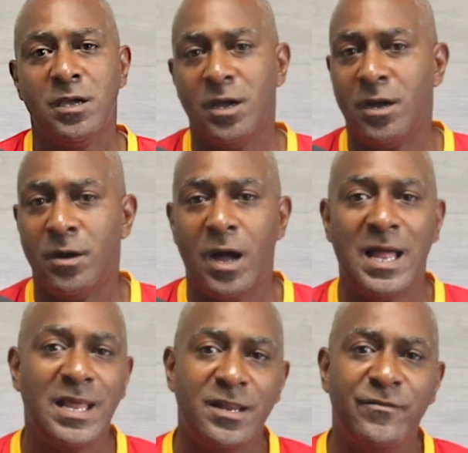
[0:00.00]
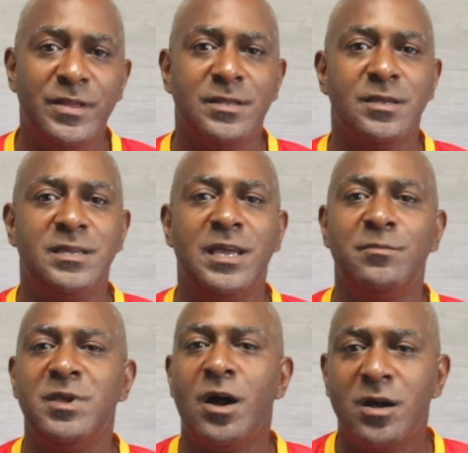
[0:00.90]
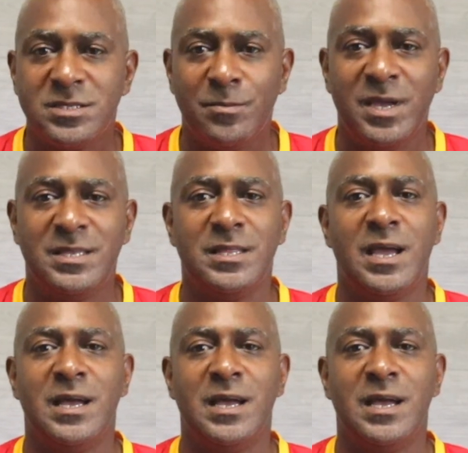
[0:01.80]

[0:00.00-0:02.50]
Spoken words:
A lot of it can be automated